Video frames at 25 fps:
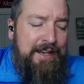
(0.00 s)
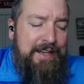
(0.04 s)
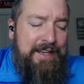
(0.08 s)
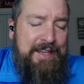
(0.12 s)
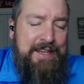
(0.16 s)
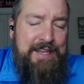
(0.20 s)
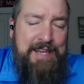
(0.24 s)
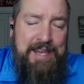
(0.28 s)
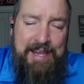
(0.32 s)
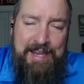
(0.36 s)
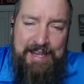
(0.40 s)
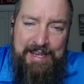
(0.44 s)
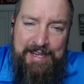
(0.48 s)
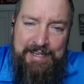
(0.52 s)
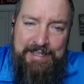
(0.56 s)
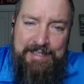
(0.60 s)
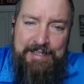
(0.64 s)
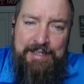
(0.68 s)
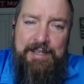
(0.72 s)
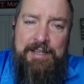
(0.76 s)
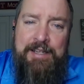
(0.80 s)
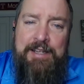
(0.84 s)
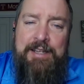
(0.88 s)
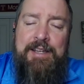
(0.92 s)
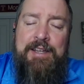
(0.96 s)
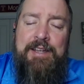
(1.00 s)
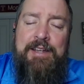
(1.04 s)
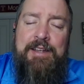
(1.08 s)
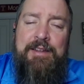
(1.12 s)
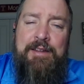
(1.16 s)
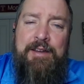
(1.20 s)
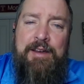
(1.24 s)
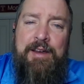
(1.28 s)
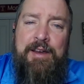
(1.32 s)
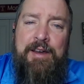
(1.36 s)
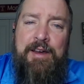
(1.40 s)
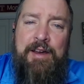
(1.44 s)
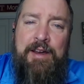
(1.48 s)
Can
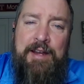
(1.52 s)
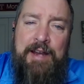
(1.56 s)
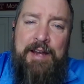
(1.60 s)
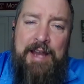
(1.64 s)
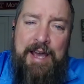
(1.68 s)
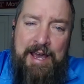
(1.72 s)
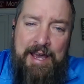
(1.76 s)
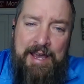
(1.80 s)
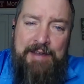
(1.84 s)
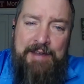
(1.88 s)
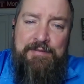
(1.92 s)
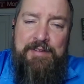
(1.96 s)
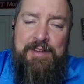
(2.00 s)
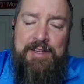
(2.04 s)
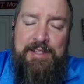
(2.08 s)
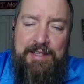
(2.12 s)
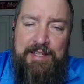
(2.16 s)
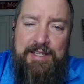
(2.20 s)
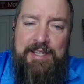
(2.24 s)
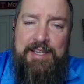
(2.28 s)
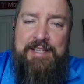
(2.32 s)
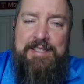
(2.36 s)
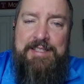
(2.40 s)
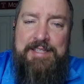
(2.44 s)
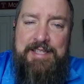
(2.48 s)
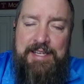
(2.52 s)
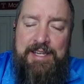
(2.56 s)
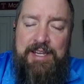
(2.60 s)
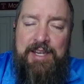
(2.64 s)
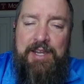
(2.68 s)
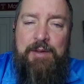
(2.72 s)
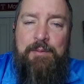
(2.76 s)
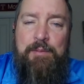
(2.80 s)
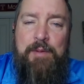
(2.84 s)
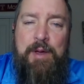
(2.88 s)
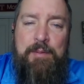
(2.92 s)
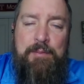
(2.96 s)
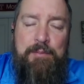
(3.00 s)
an Ivy League
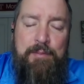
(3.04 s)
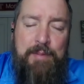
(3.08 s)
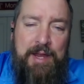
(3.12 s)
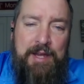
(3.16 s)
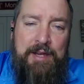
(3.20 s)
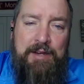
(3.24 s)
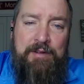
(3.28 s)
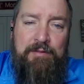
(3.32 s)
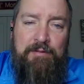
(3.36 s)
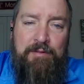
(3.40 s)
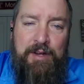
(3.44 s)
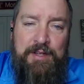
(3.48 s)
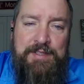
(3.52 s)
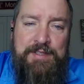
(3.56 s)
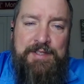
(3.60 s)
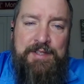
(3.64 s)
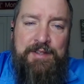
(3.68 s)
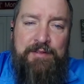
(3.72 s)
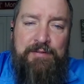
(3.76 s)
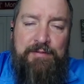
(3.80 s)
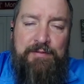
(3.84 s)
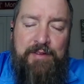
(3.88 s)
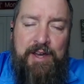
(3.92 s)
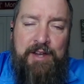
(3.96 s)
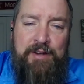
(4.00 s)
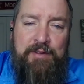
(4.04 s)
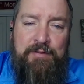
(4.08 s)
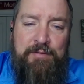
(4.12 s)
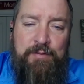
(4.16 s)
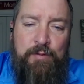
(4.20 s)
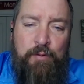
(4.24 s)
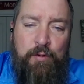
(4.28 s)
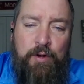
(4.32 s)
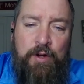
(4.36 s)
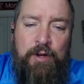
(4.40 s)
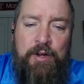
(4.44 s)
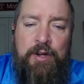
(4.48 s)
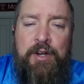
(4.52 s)
team make a run to the Final
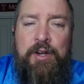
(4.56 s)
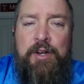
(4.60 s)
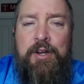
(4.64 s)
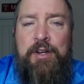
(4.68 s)
Four?